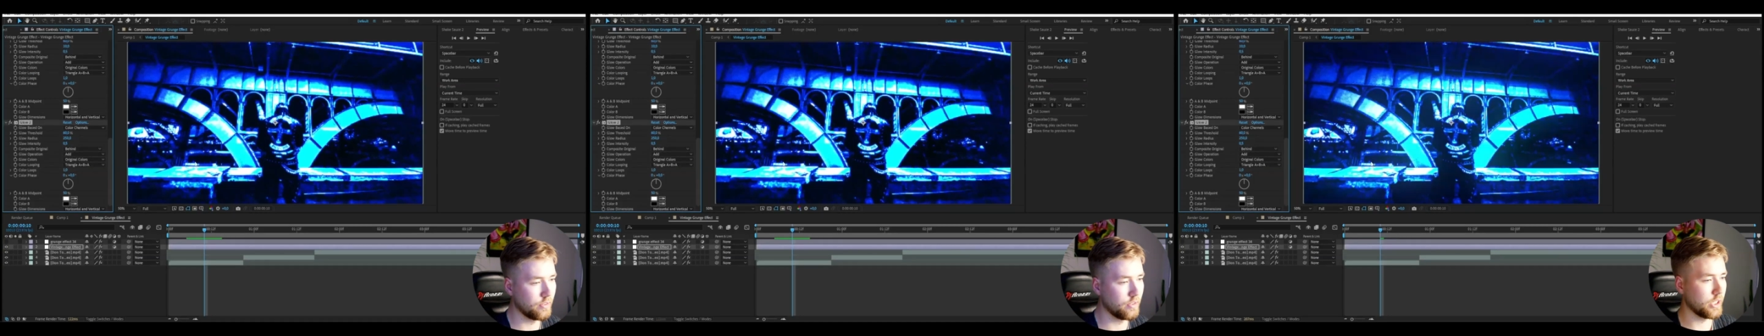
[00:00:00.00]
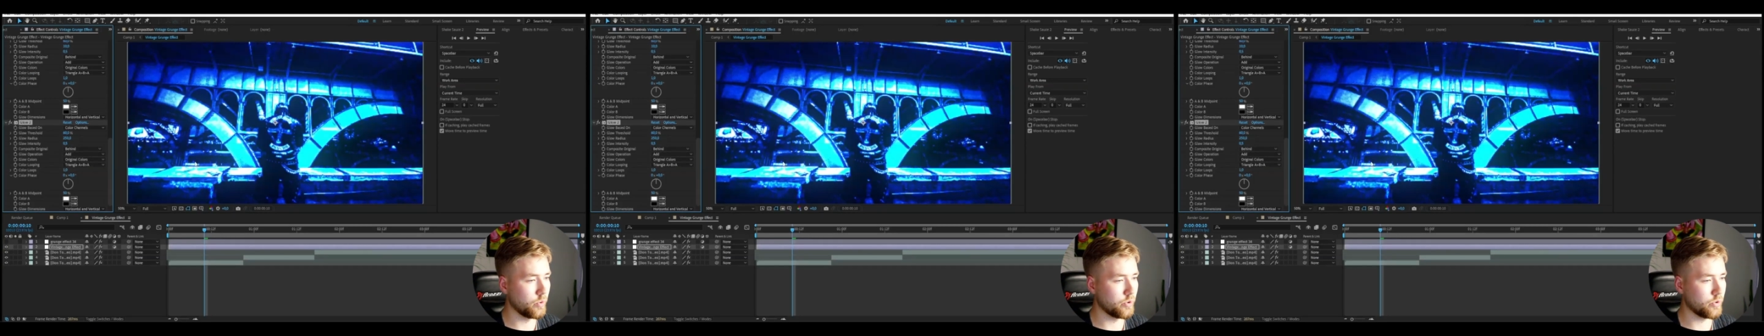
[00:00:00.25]

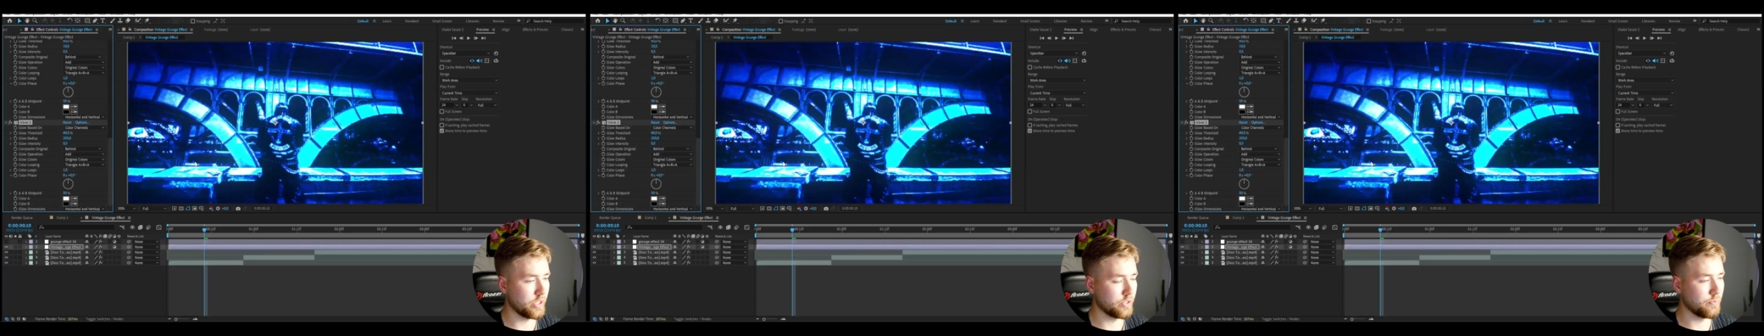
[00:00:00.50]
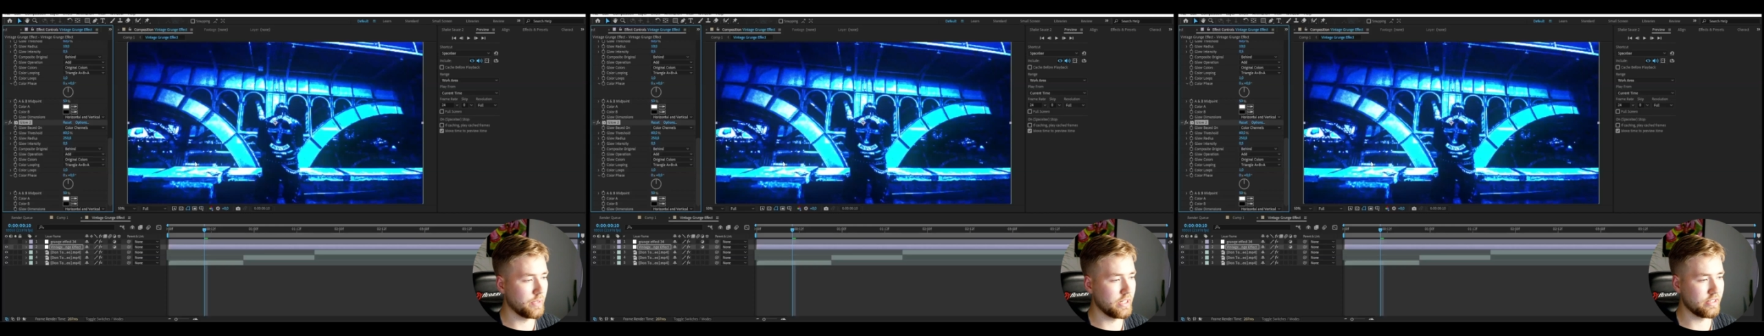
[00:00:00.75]
So now we're trying
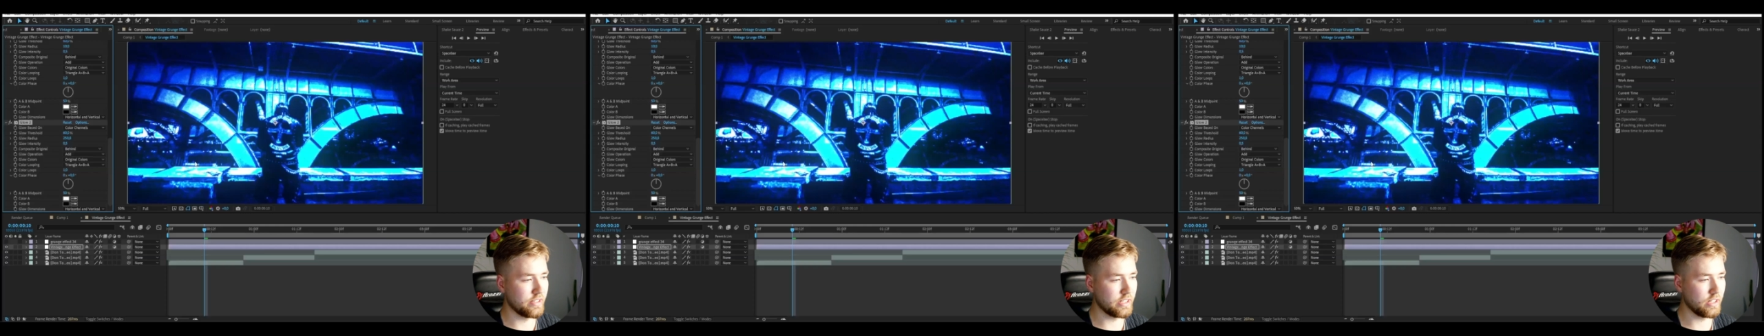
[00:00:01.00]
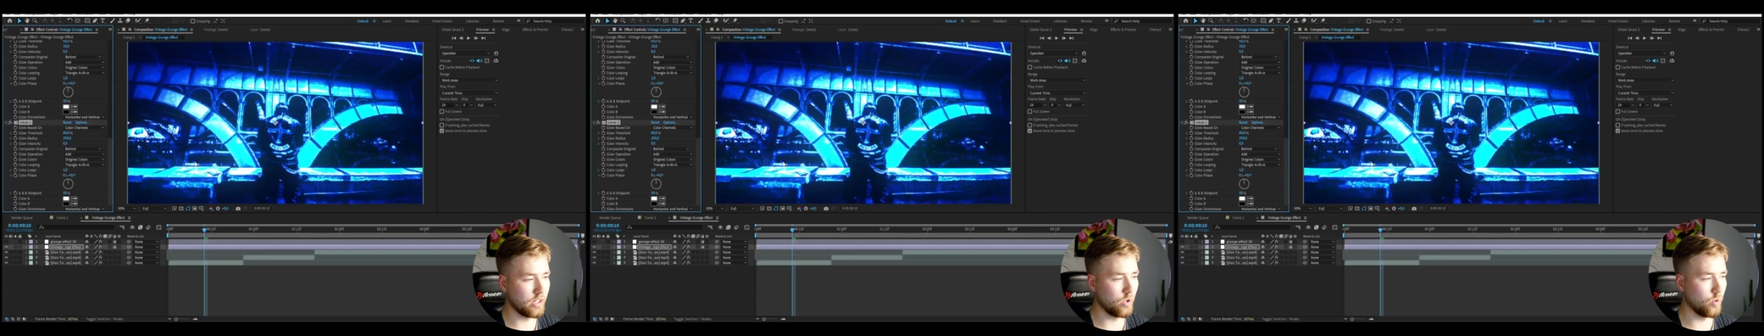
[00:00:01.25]
to make the
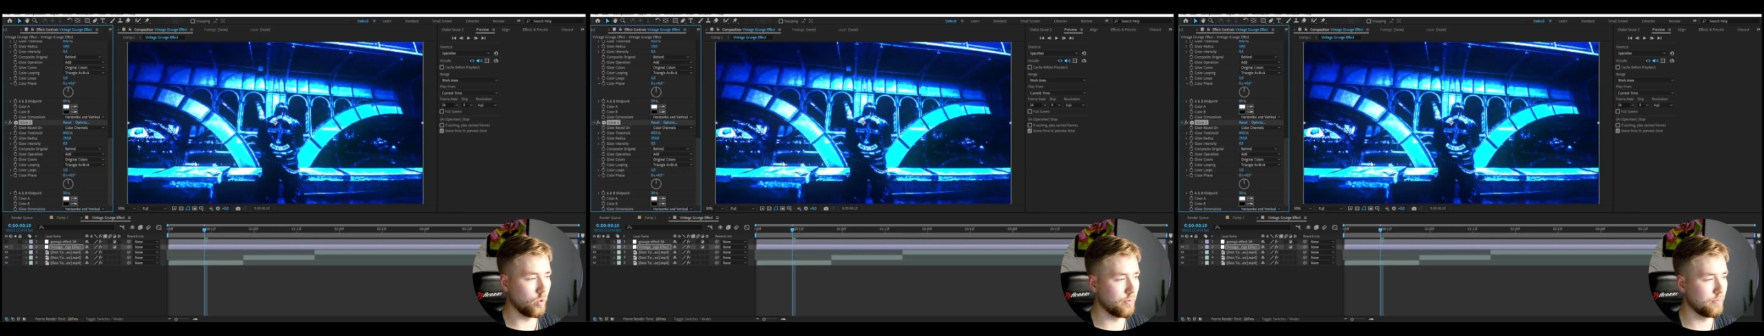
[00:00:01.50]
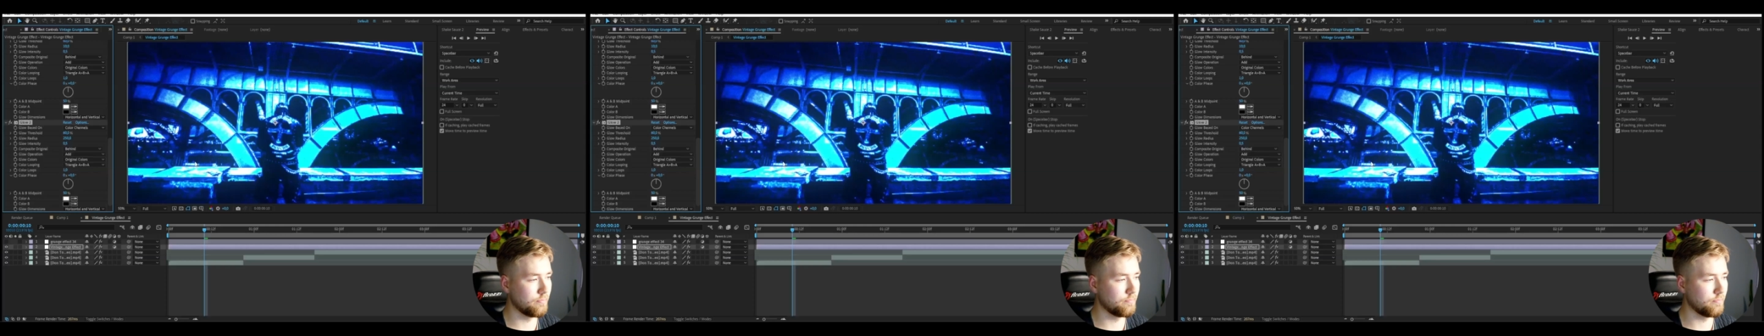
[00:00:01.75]
glow
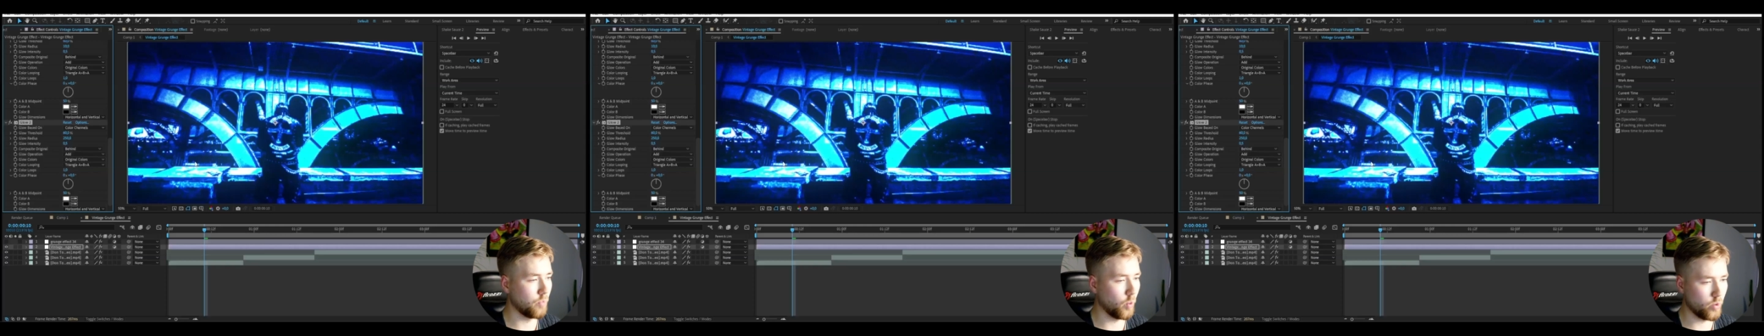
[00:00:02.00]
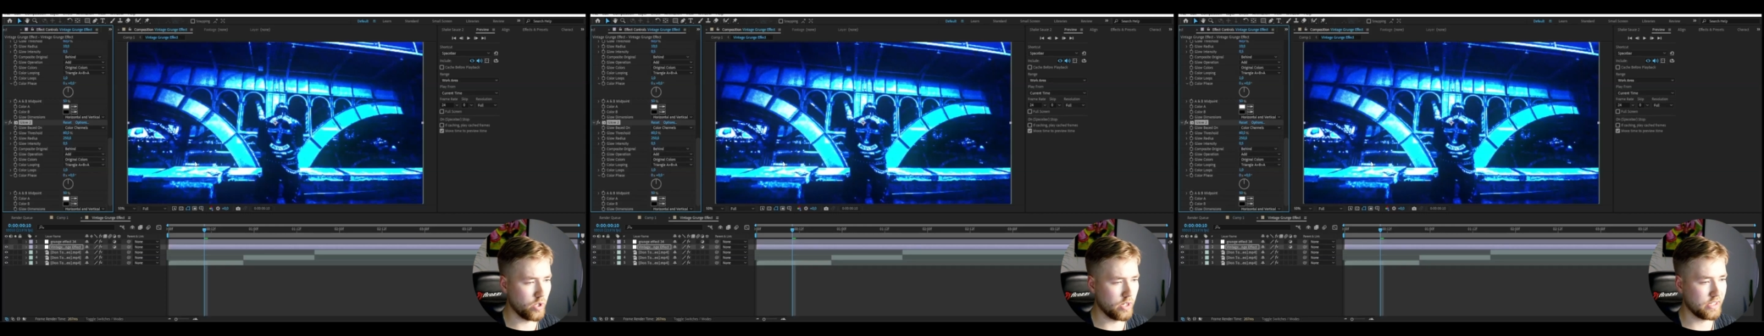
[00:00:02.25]

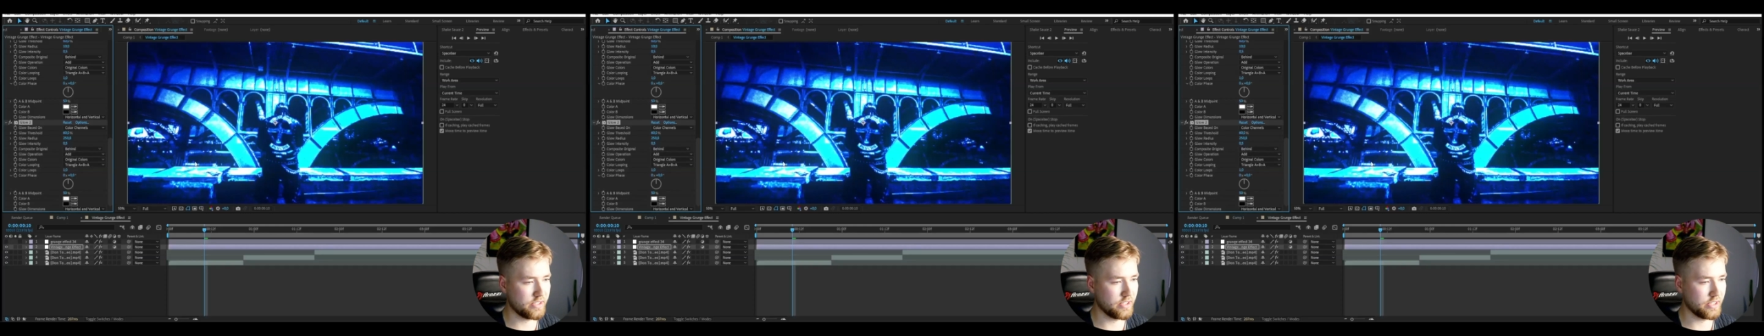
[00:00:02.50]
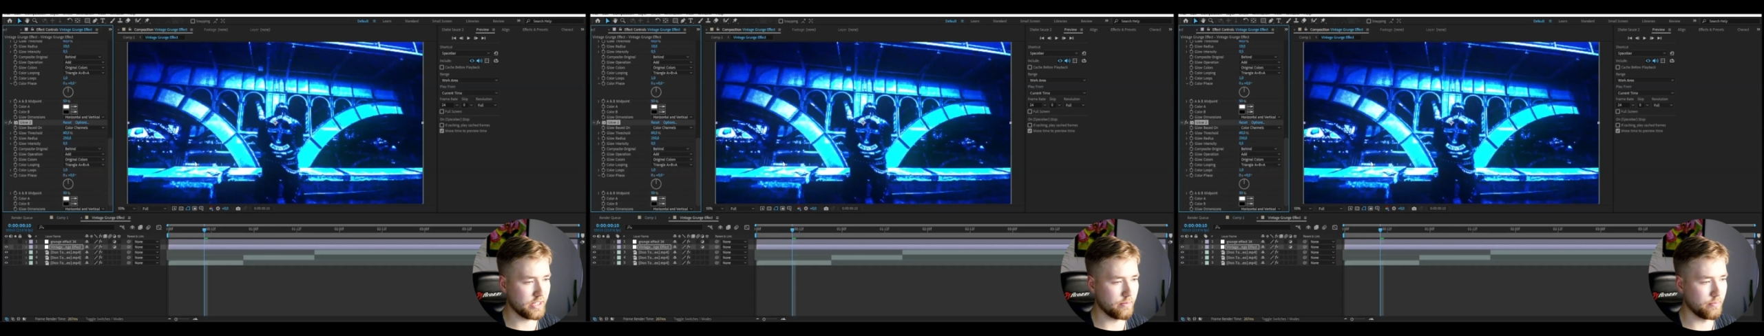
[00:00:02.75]
more
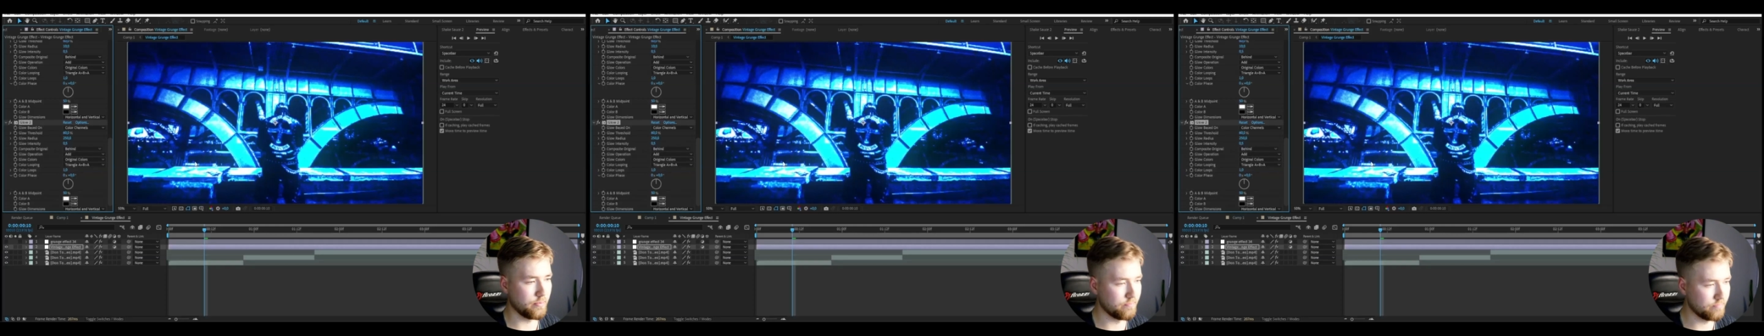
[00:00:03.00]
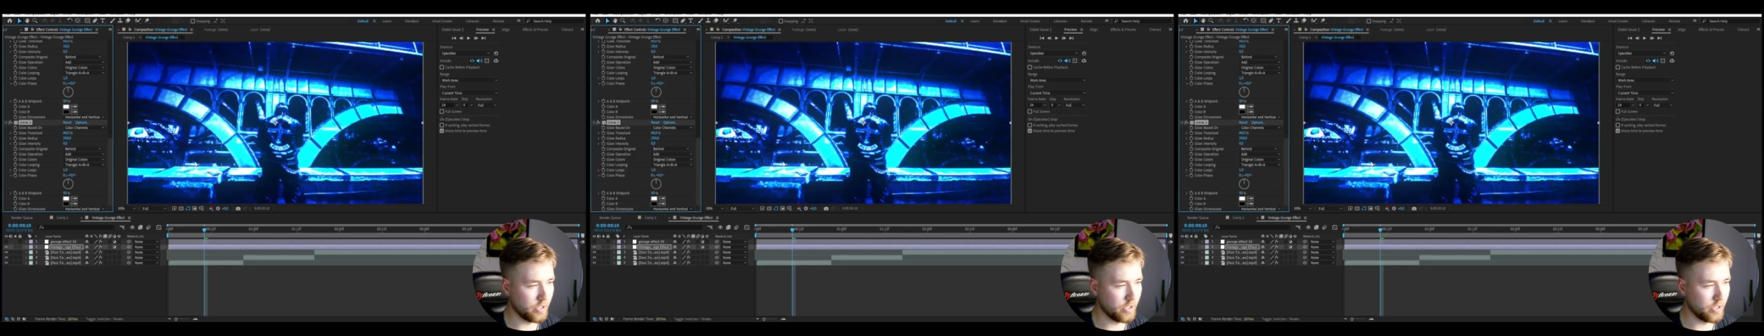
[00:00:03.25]
realistic and,